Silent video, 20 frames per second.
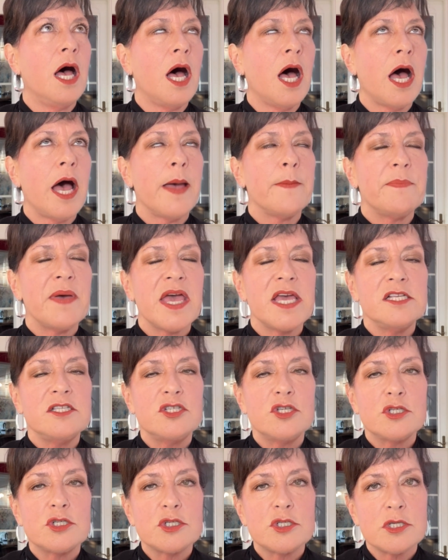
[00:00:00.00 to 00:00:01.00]
I paid
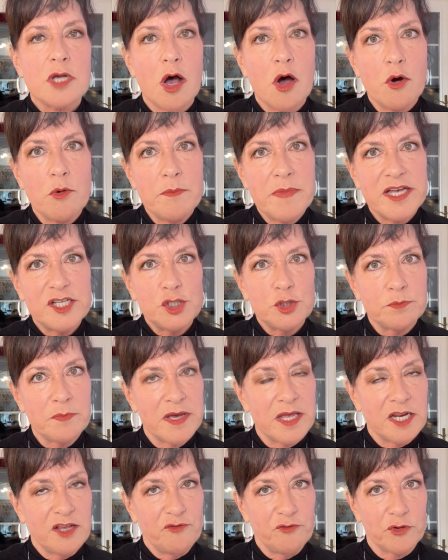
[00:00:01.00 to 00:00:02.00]
so much
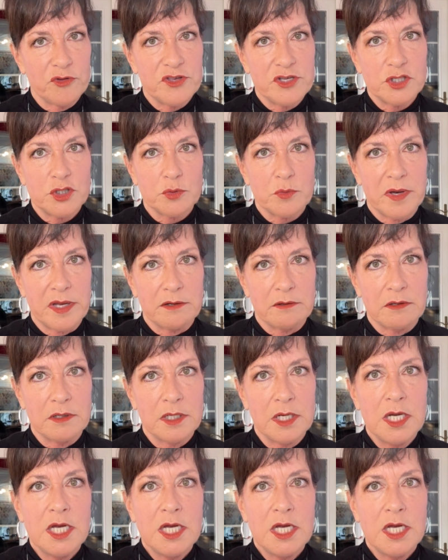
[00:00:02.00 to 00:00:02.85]
money for this sweater.